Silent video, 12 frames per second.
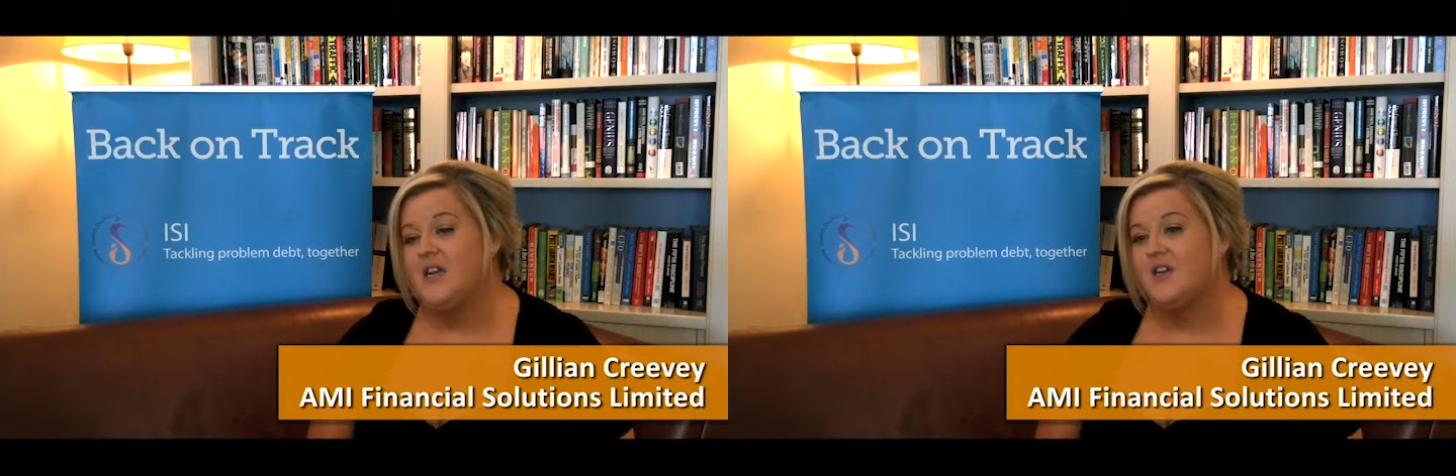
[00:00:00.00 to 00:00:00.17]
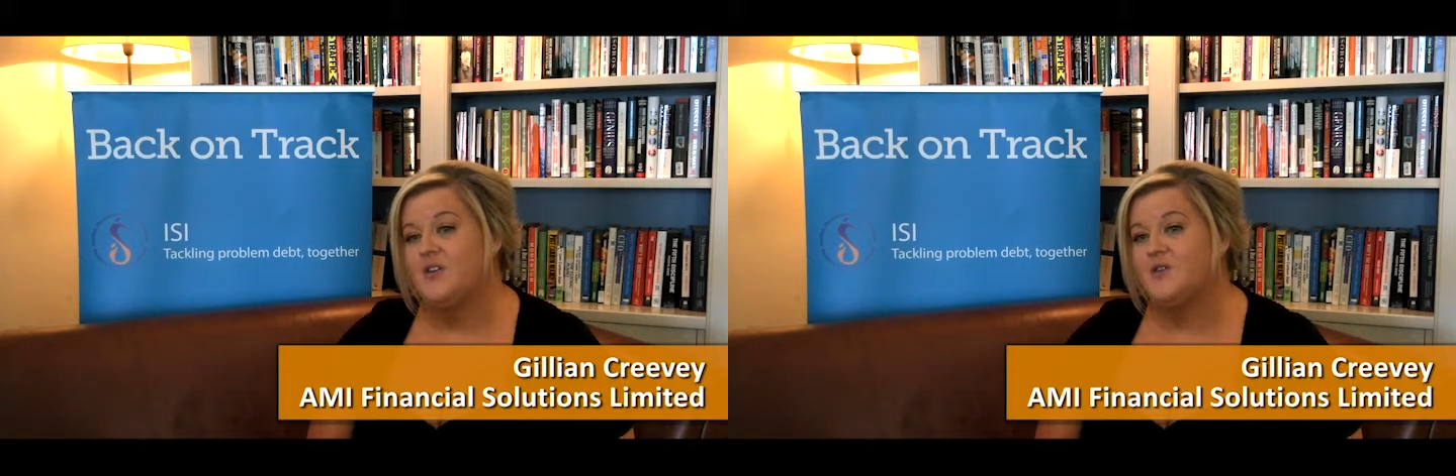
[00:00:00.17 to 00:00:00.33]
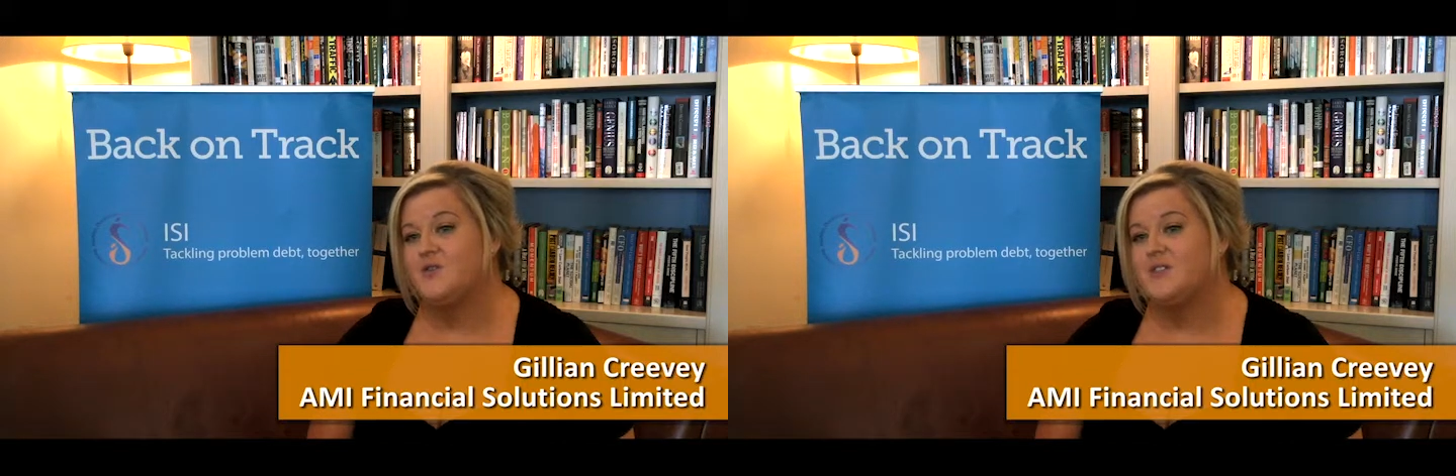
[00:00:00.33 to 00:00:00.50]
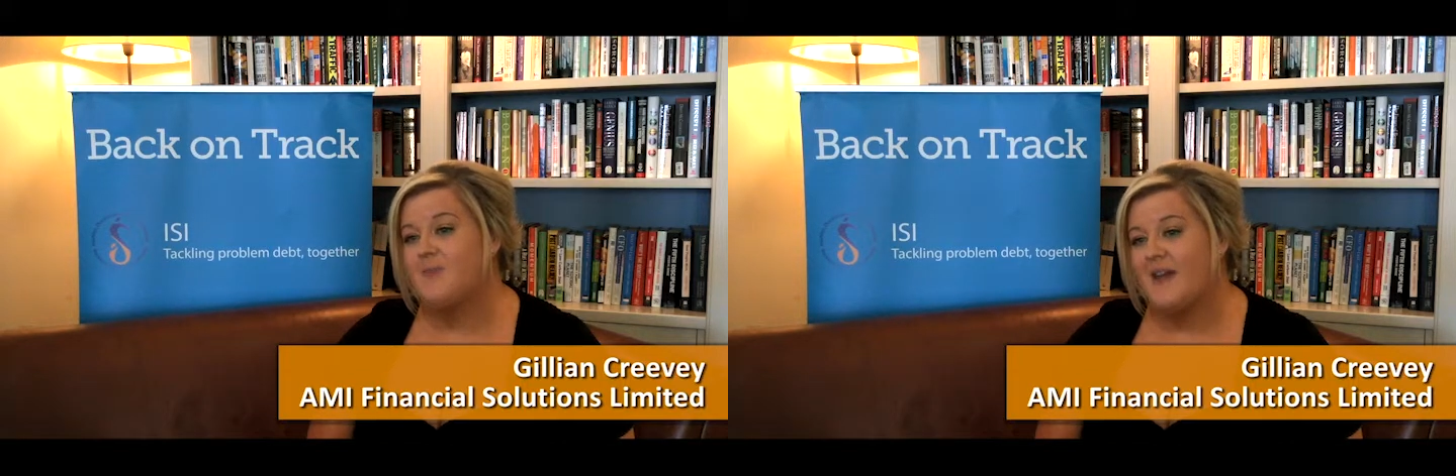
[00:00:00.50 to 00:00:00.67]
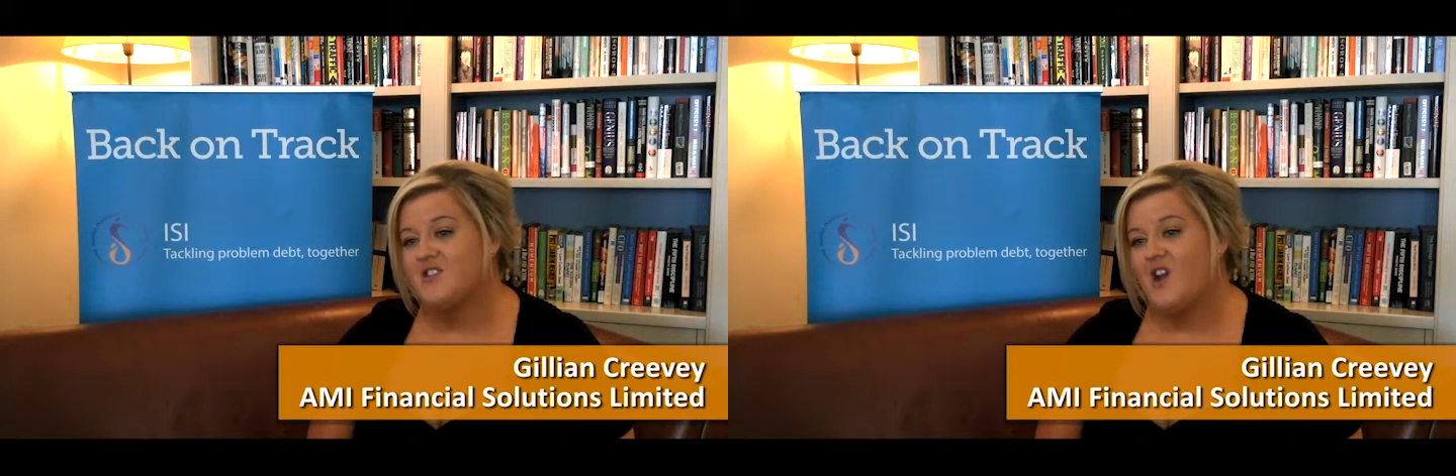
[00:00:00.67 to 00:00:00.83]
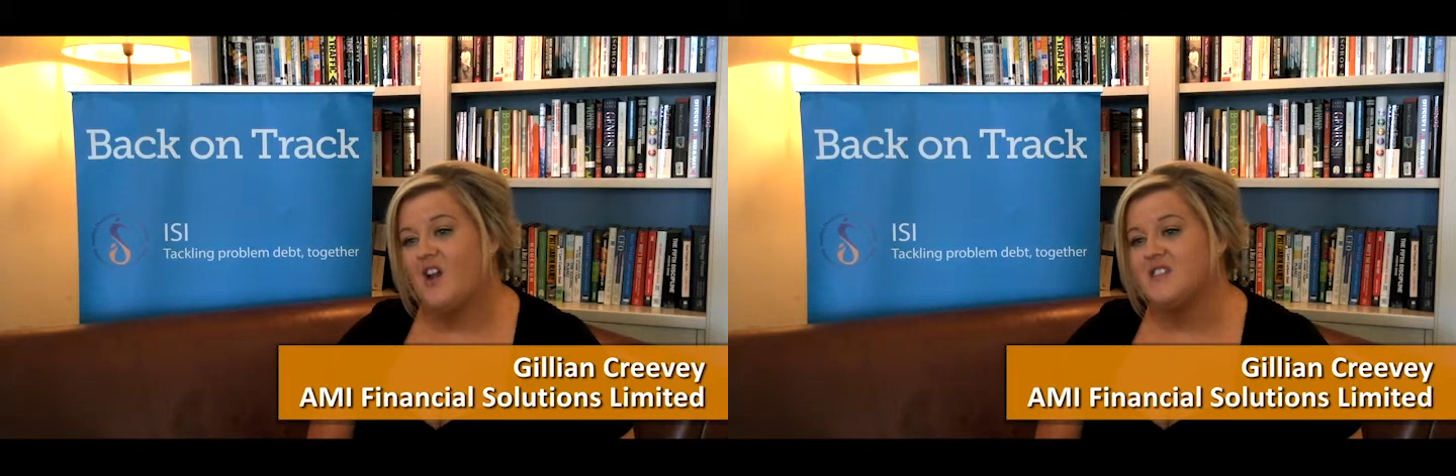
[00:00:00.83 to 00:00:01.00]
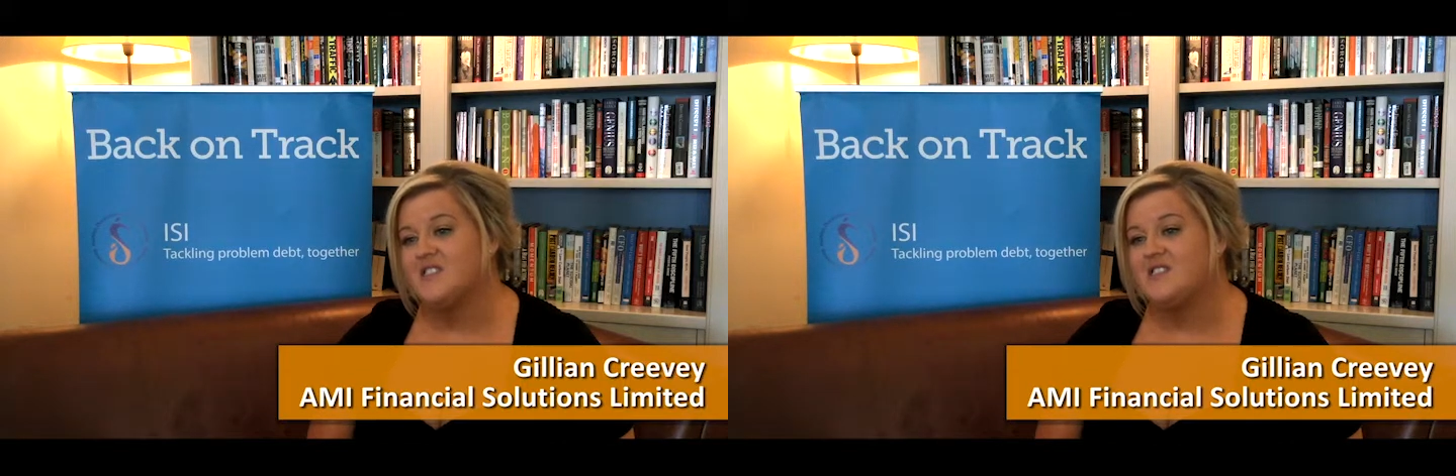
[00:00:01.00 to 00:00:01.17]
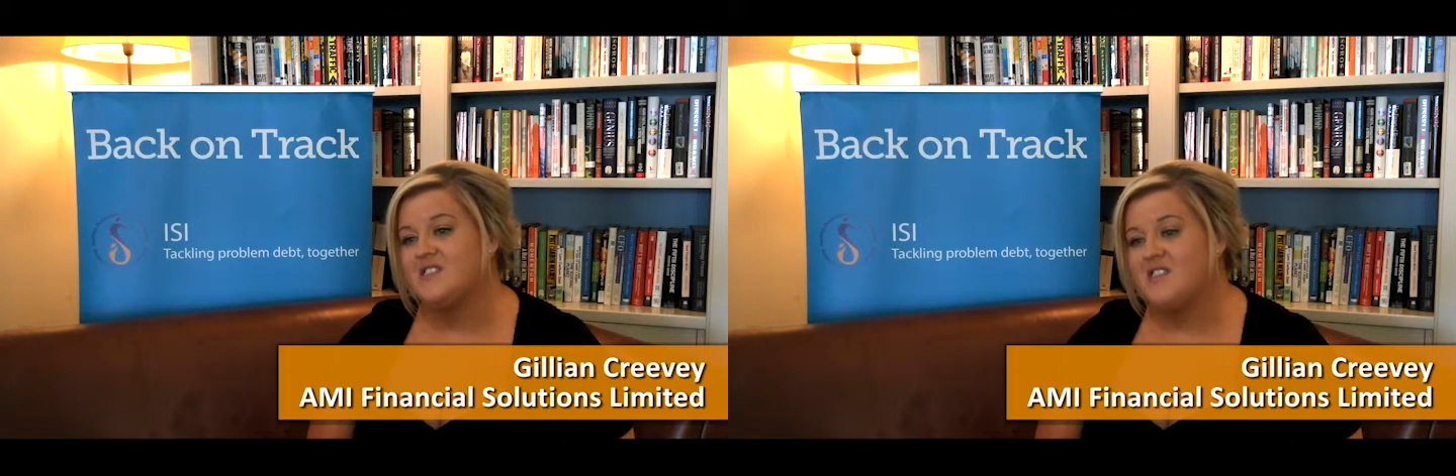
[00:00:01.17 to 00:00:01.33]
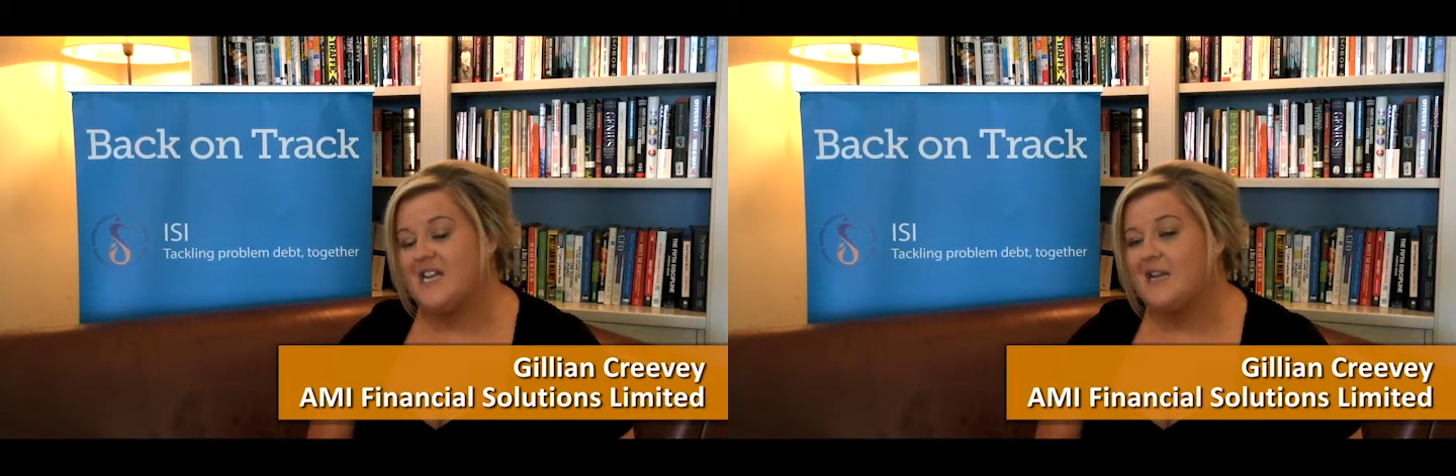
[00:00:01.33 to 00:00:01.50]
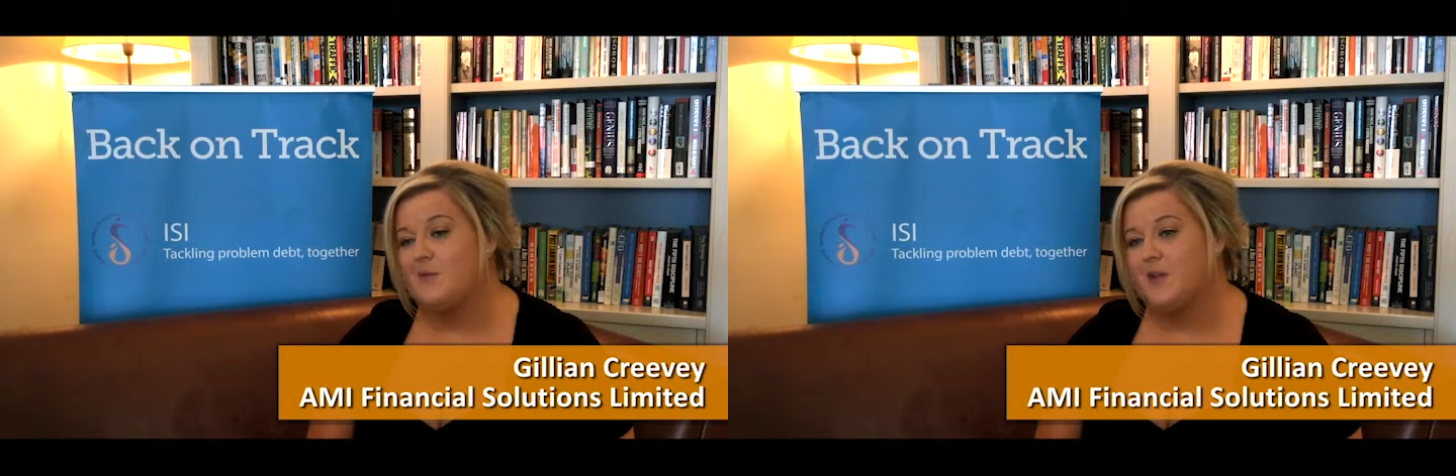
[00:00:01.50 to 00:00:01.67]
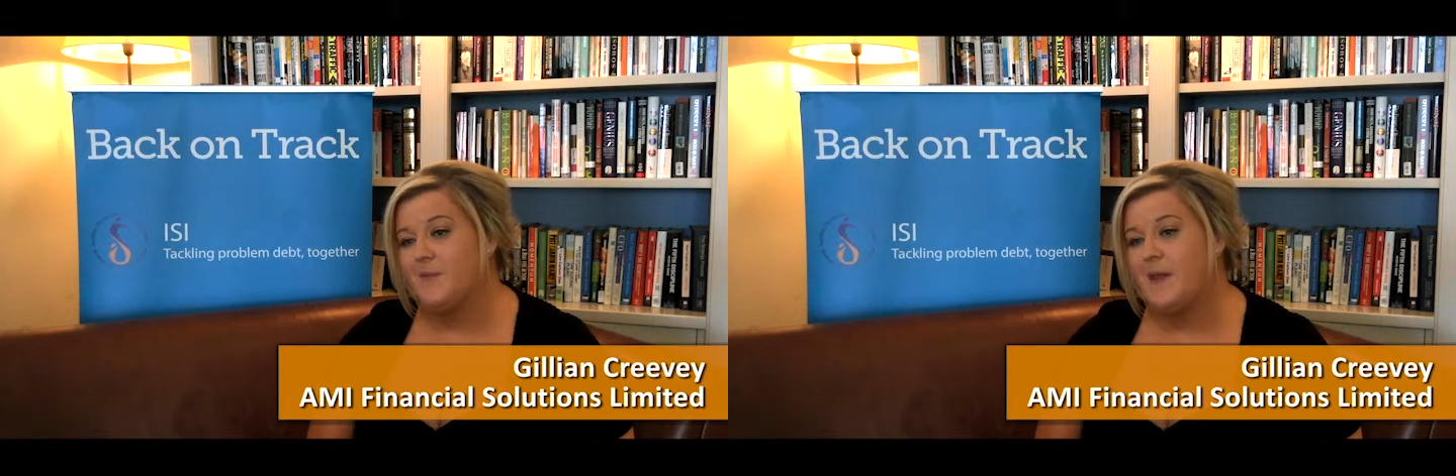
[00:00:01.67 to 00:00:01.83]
who specialises in dealing with